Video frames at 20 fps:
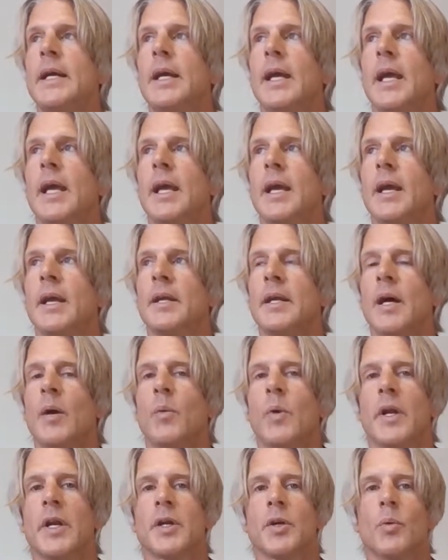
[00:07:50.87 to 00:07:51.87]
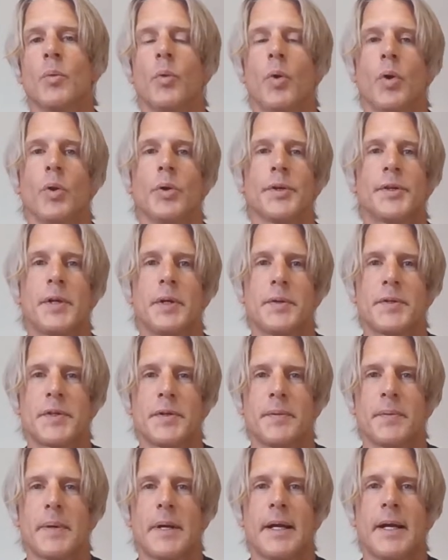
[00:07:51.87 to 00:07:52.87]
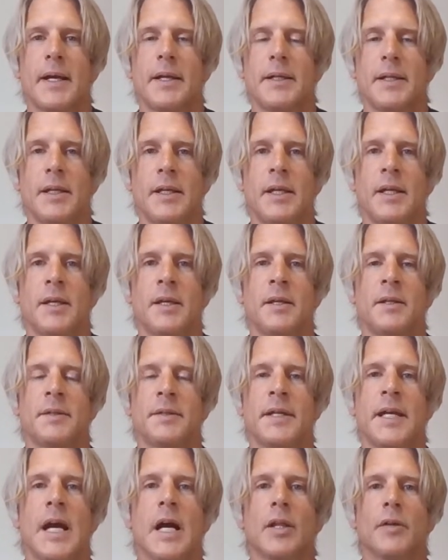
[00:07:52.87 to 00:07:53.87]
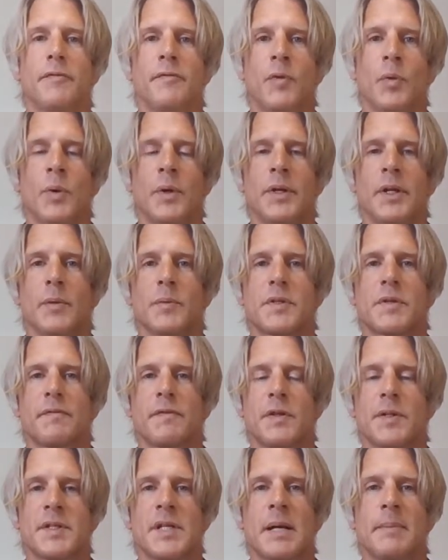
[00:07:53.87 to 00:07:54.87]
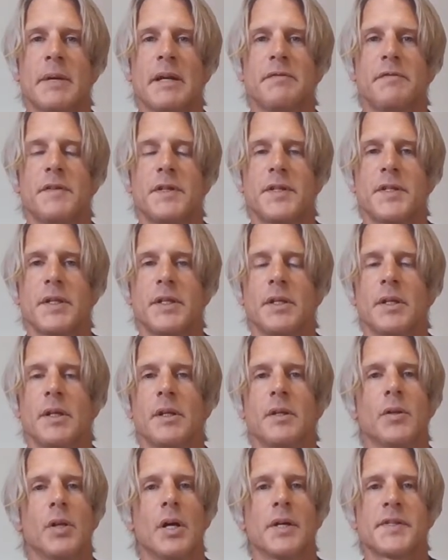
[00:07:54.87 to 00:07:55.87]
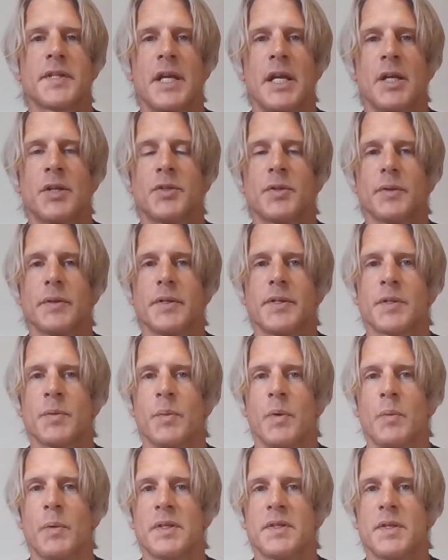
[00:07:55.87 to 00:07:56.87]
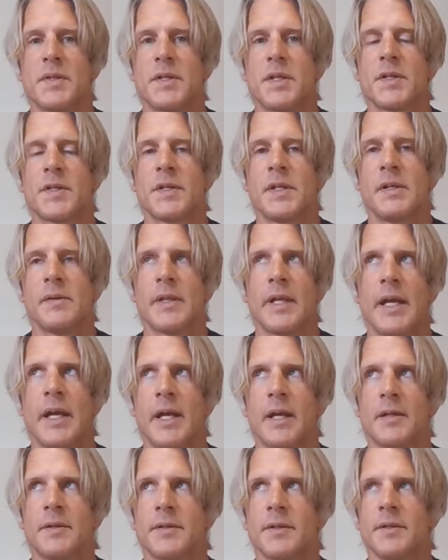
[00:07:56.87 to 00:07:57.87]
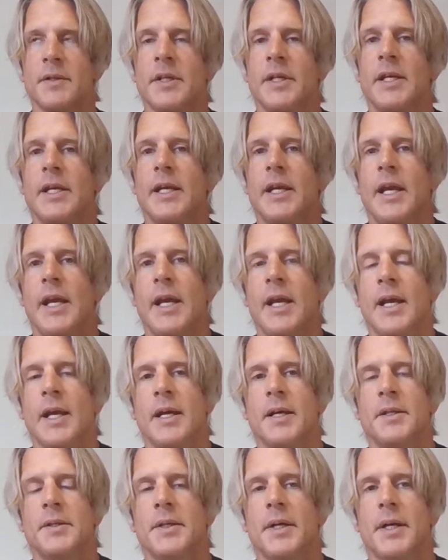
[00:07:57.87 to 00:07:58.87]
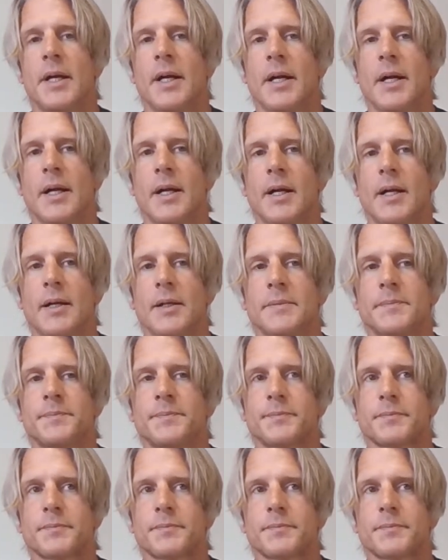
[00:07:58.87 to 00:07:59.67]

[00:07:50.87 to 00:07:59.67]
And I went on a roller coaster ride in California. It was the first time I visited Los Angeles, and we went to Disneyland. And I